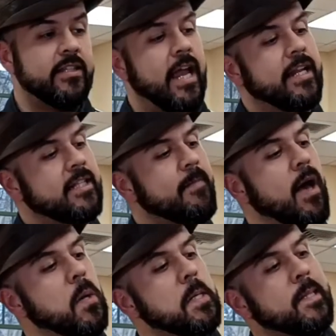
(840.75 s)
and it's
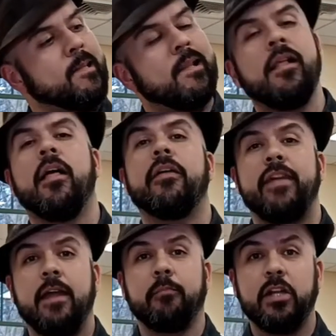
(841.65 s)
about
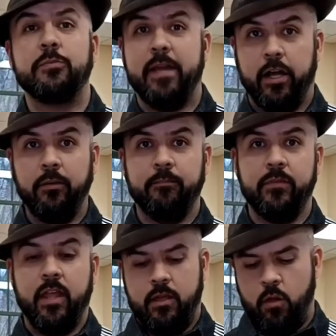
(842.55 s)
that much bigger
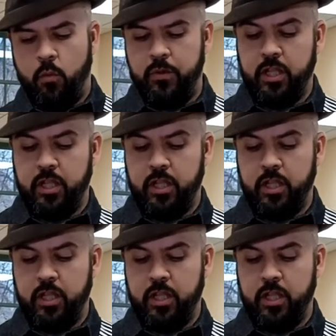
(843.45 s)
with a